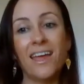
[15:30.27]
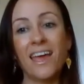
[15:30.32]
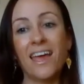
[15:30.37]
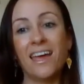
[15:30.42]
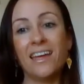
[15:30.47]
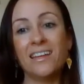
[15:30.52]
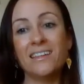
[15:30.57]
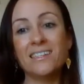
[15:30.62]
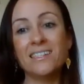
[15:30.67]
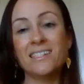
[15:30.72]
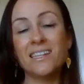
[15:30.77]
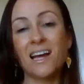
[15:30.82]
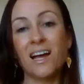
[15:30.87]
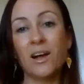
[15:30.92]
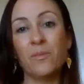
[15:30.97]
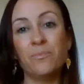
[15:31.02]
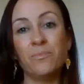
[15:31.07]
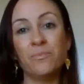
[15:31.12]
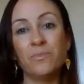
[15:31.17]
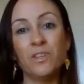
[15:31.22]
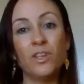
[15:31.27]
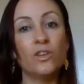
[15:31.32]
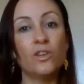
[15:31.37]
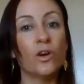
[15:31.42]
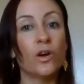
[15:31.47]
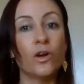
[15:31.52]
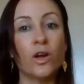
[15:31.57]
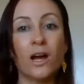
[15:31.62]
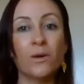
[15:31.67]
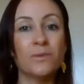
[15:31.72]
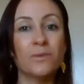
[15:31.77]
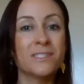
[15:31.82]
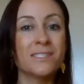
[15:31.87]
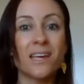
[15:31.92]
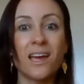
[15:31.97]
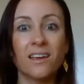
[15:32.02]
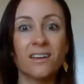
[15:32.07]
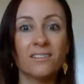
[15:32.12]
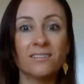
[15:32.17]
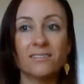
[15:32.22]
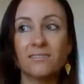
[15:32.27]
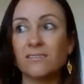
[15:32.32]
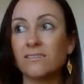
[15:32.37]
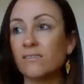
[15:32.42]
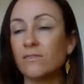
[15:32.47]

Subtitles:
And, I was like